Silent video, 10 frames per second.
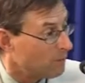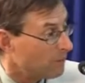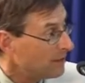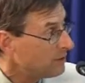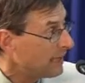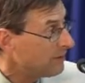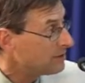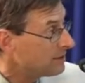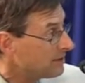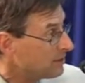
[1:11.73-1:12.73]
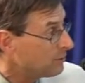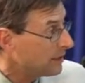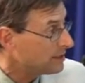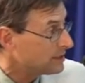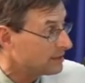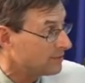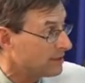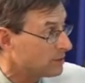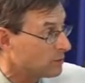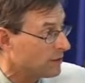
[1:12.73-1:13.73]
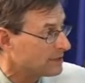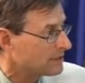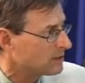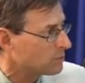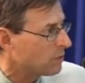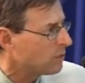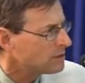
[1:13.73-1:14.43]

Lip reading: When you came to you mentioned this very good question as well,